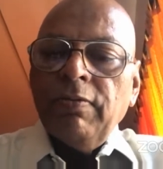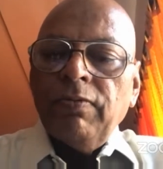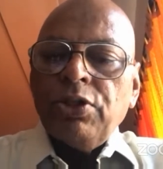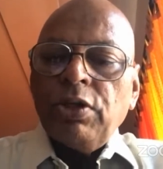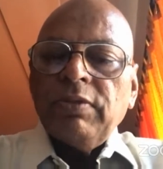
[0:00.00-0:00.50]

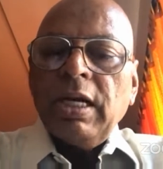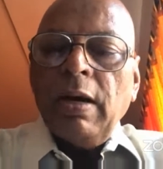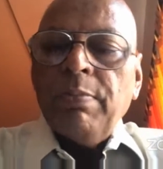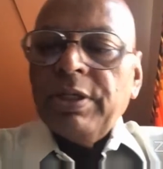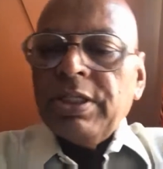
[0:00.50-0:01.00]
foot of the
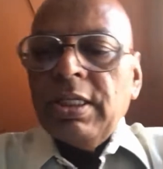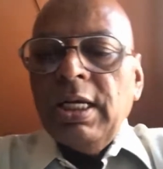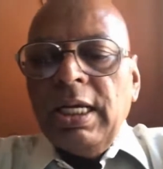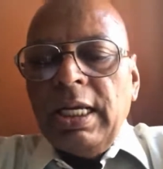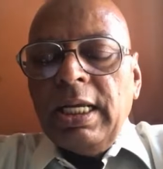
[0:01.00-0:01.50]
compass
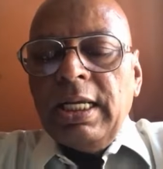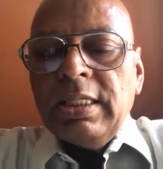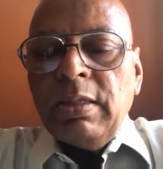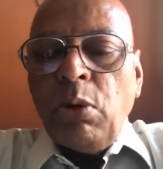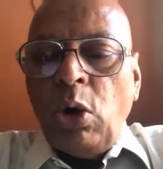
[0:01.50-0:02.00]

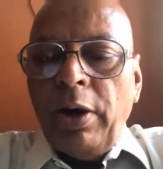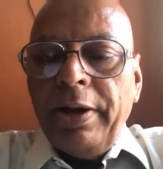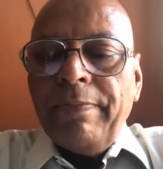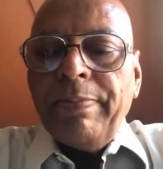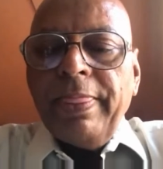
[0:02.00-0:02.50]
is the
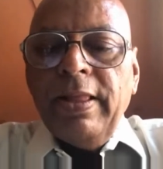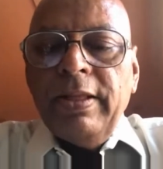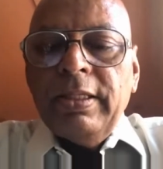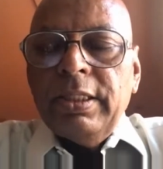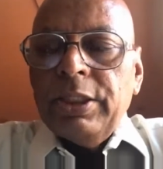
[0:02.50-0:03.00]
boy.
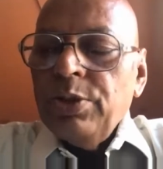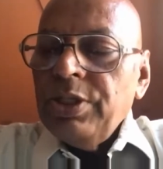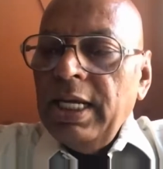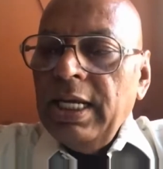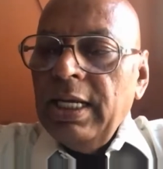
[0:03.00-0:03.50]
You
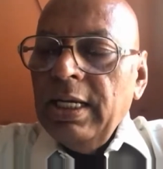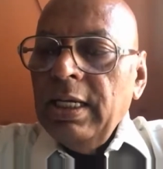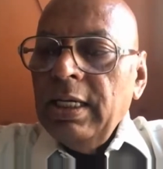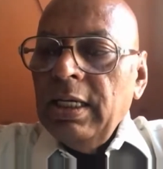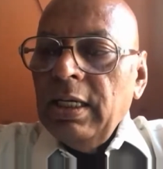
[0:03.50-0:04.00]
see,
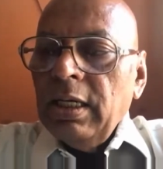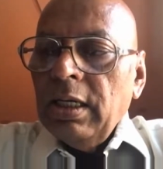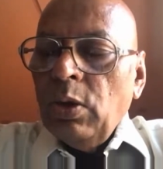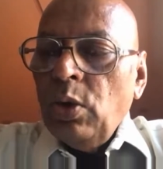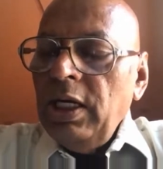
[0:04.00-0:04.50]

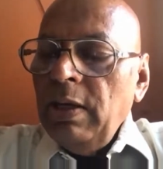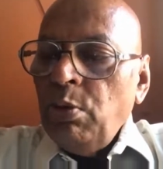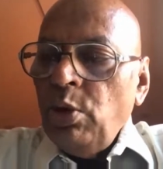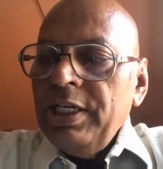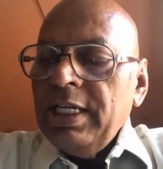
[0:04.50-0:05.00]
only a
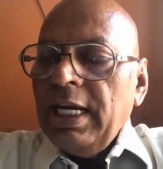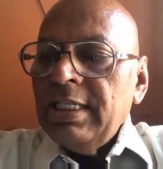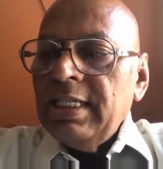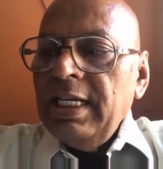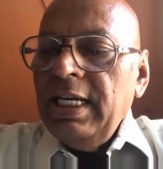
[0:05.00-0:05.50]
poet can
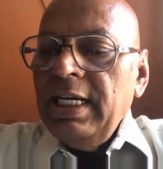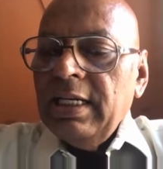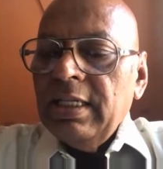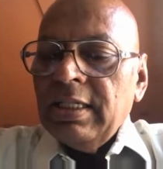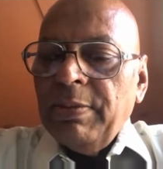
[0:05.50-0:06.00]
see
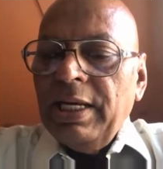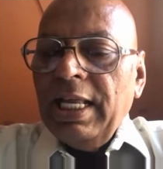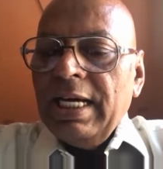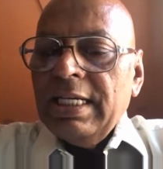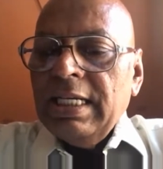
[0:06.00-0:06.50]

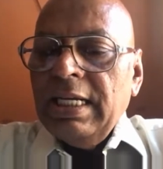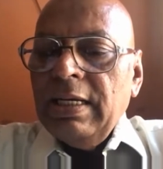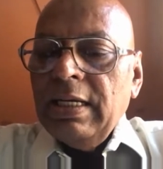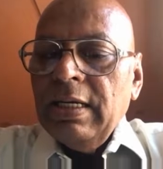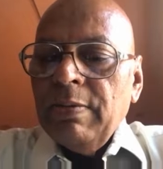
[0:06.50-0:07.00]

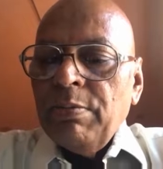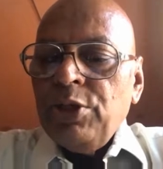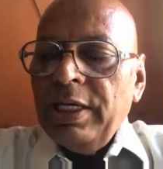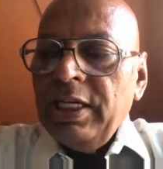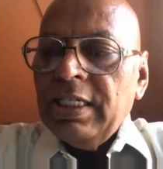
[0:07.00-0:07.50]
similarity
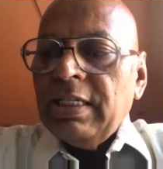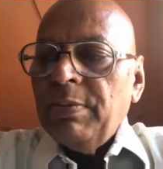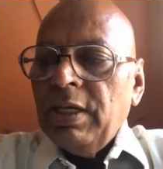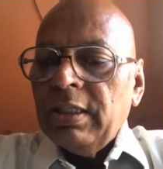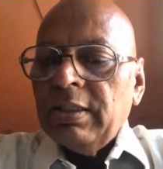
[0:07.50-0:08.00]
between
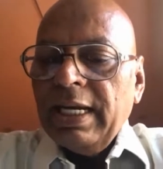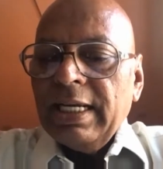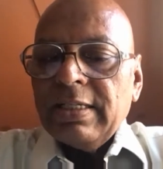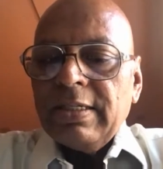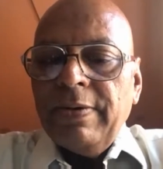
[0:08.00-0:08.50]
dissimilar
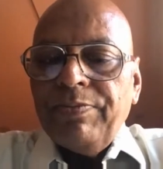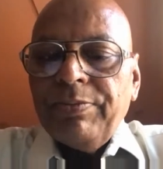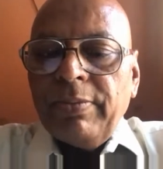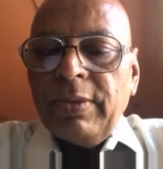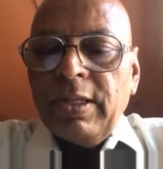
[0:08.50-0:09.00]
things,
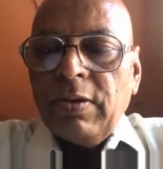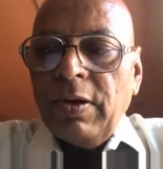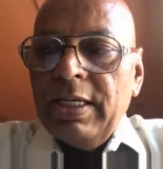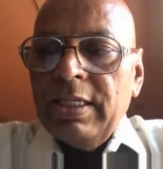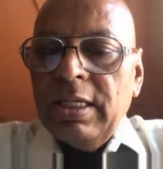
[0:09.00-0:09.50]

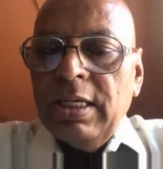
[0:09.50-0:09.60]
right?